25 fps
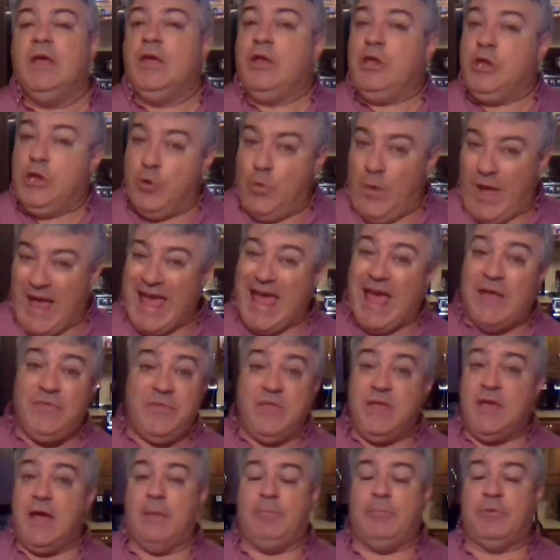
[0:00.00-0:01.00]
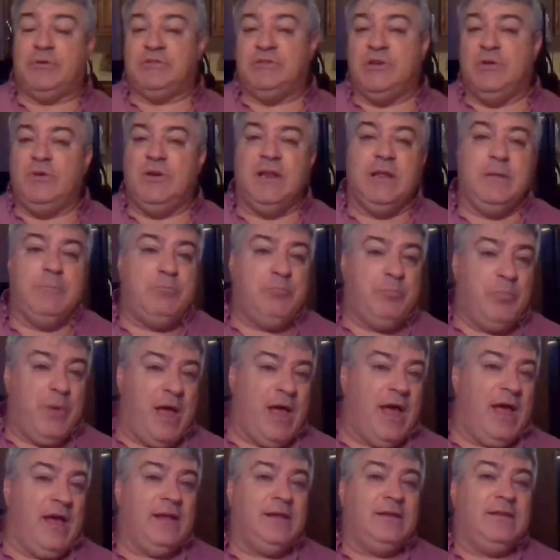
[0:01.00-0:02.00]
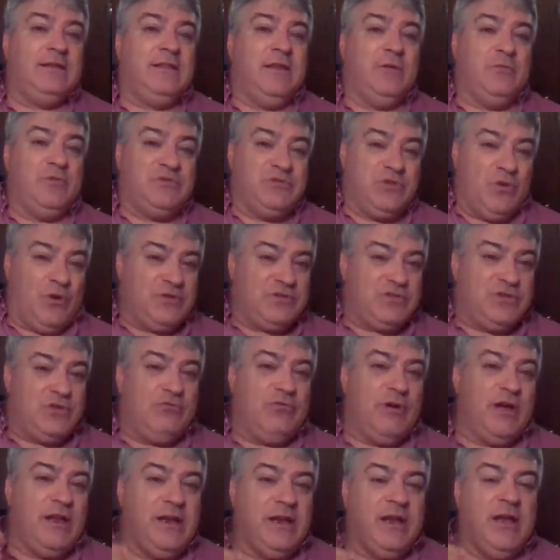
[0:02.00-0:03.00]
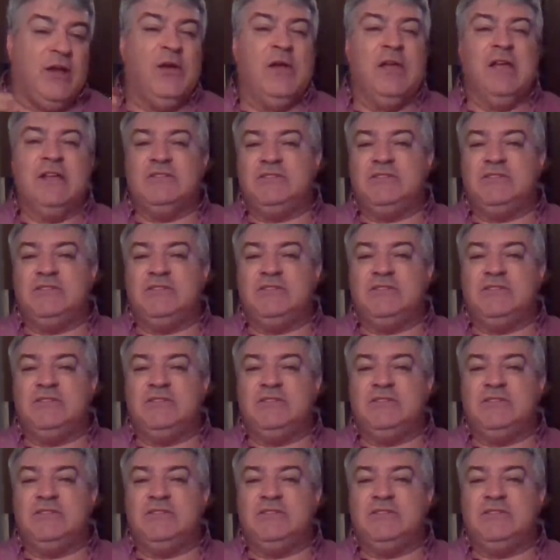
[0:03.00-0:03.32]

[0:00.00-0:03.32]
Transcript: you had the opportunity, but there was also radio.